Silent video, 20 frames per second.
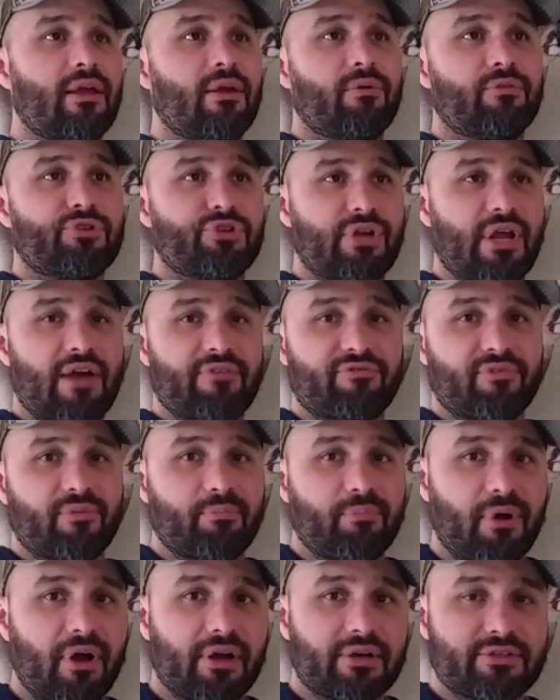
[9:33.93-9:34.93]
Should have some
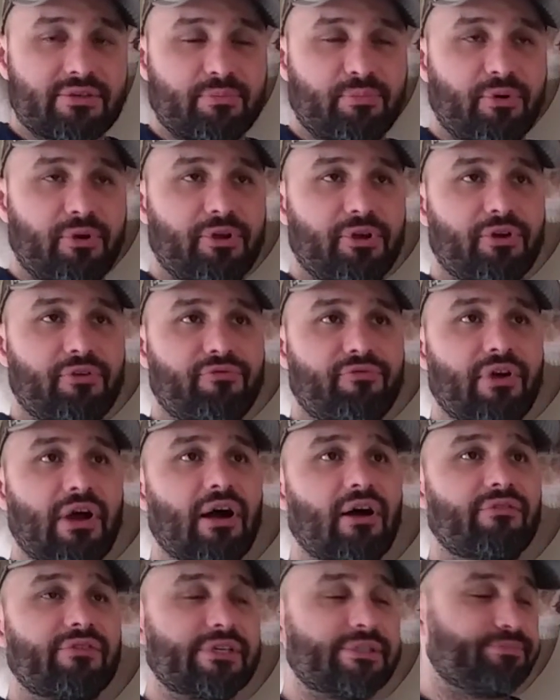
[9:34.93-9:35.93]
bucks in pretty good
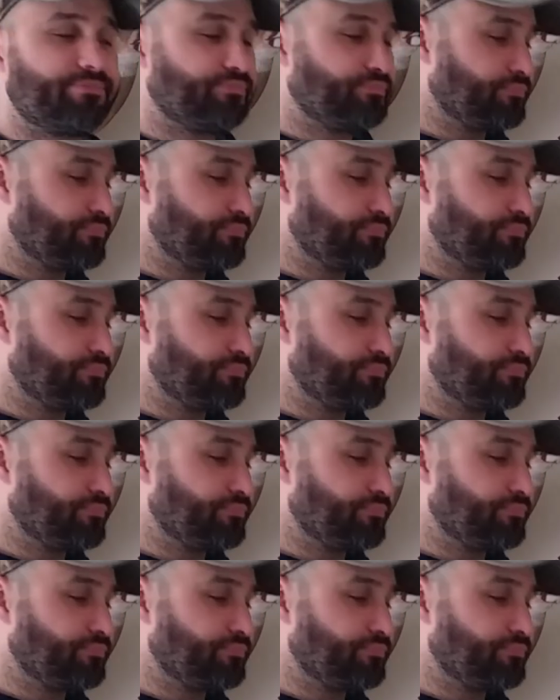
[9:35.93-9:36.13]
velvet,